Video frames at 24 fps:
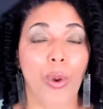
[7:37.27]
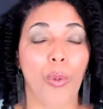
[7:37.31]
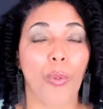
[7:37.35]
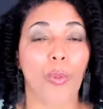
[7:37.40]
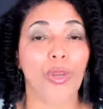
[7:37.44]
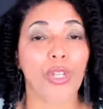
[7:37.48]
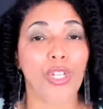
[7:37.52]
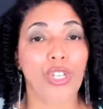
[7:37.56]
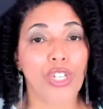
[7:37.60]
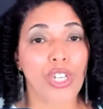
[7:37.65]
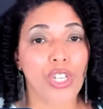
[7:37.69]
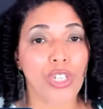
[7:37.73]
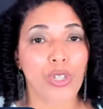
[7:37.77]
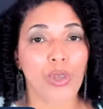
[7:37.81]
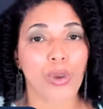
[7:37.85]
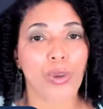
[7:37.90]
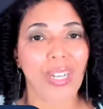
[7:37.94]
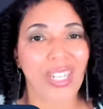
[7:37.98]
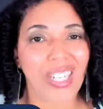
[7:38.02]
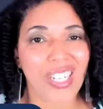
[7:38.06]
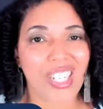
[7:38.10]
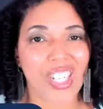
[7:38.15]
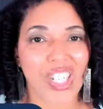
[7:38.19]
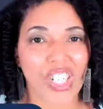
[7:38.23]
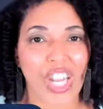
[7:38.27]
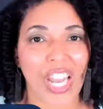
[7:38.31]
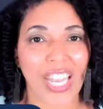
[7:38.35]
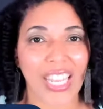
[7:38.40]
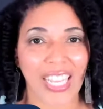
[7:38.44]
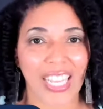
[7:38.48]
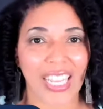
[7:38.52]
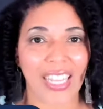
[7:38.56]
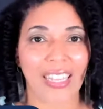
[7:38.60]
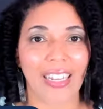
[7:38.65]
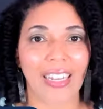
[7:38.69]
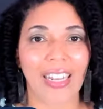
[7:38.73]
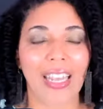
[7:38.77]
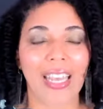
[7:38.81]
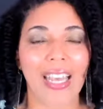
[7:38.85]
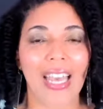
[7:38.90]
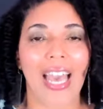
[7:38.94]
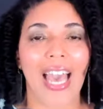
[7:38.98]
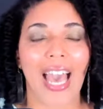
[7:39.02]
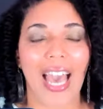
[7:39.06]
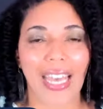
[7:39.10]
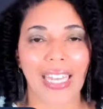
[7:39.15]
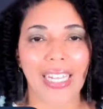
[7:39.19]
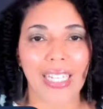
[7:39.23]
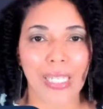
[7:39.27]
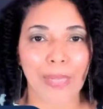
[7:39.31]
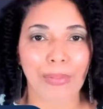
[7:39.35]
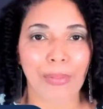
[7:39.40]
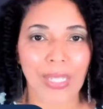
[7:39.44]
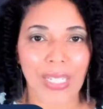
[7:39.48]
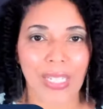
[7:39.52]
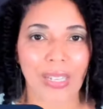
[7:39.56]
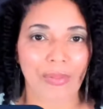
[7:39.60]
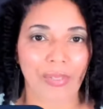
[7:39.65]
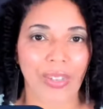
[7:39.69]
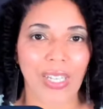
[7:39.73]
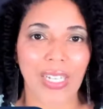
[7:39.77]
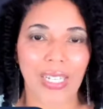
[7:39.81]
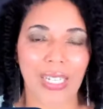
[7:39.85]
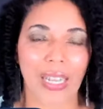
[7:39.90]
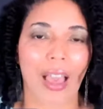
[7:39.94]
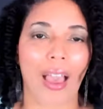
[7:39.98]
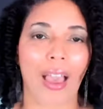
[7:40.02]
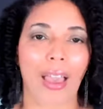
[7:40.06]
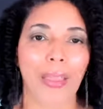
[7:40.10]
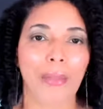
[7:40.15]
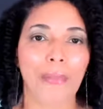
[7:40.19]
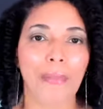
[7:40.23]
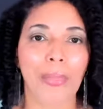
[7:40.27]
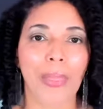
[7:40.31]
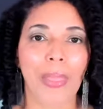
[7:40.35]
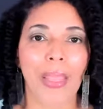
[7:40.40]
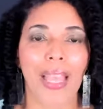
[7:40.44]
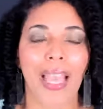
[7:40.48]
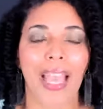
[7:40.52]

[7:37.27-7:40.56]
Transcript: We're just going to check in at a specific time.